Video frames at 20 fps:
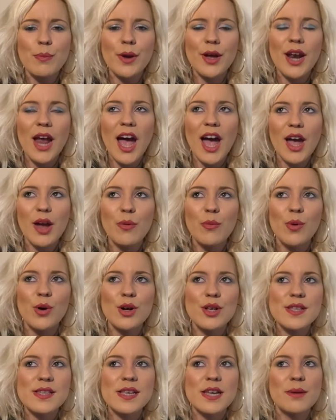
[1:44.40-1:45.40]
But I
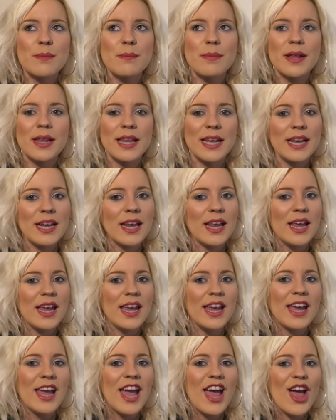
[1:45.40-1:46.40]
was
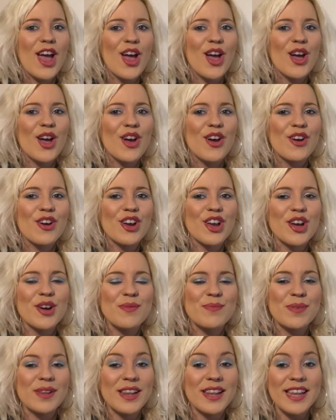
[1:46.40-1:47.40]
completely,
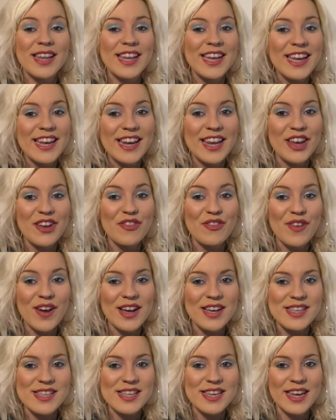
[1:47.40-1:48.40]
completely
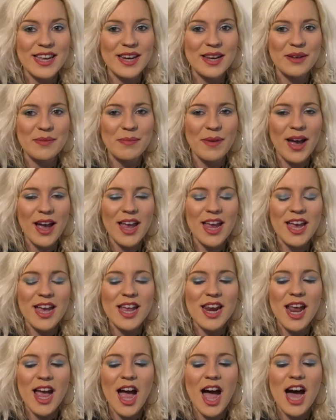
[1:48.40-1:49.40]
fascinated by
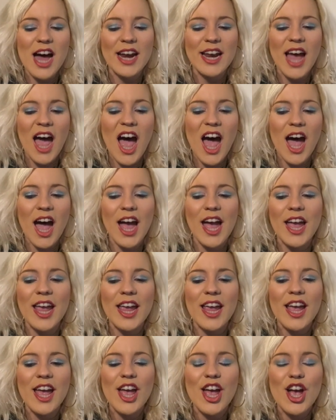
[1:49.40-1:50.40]
it. And
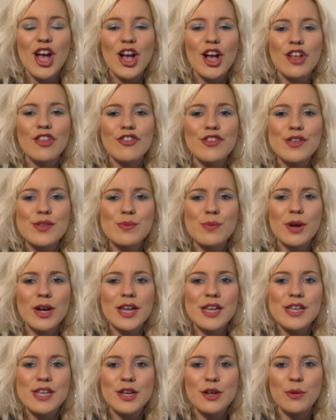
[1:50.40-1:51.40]
I just
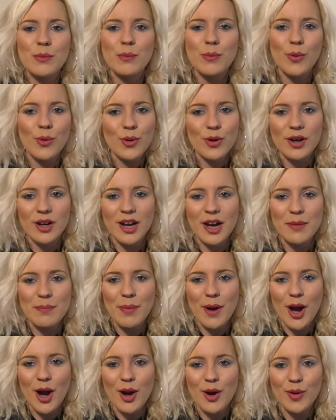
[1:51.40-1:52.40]
wanted to know more
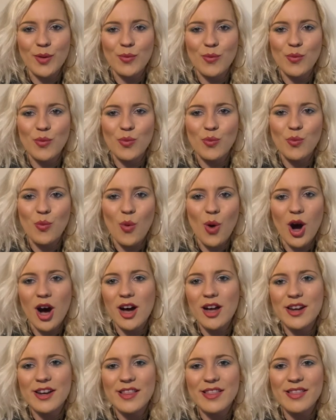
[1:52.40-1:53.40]
about
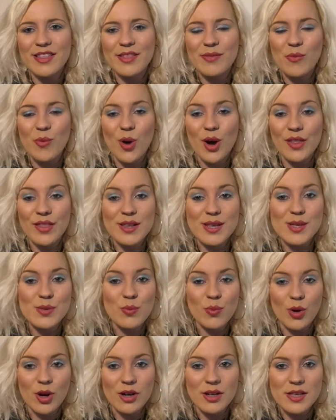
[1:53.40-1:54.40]
what
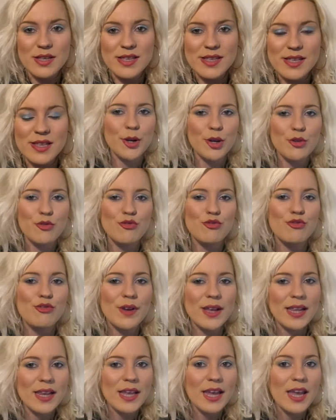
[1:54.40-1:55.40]
this was. But
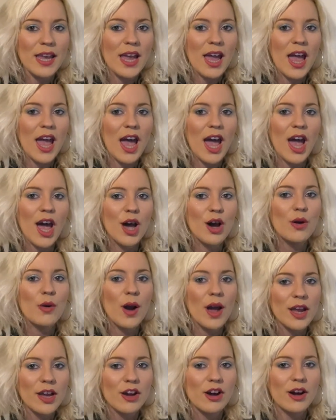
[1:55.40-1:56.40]
really
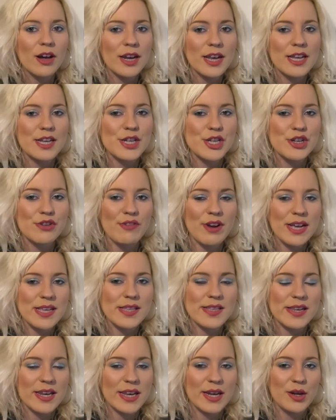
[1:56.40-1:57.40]
how I got into
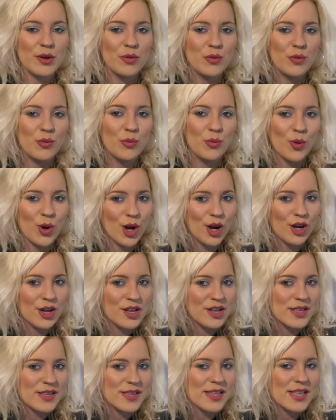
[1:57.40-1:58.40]
wrestling
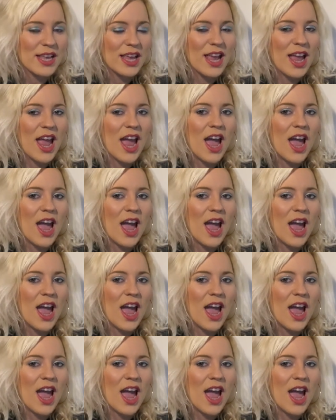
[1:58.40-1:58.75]
was,